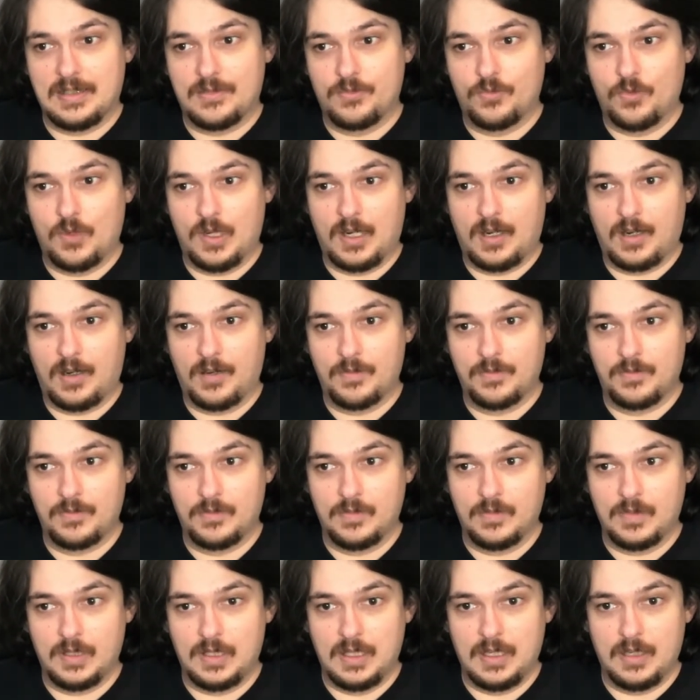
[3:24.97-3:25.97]
where,
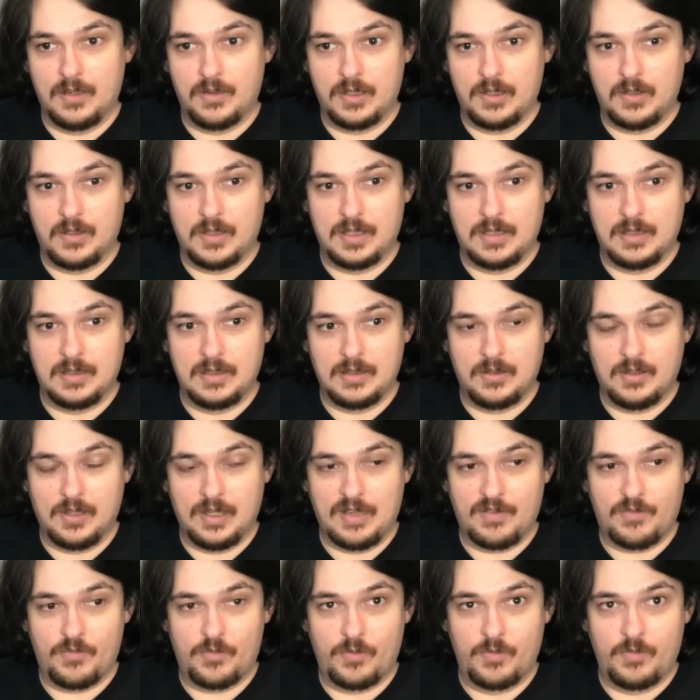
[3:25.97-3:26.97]
you can
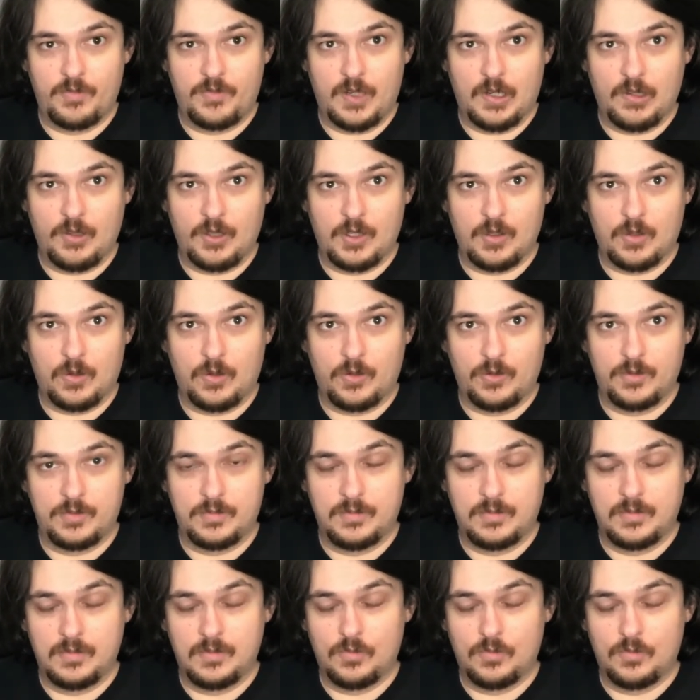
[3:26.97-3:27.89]
have fairly cold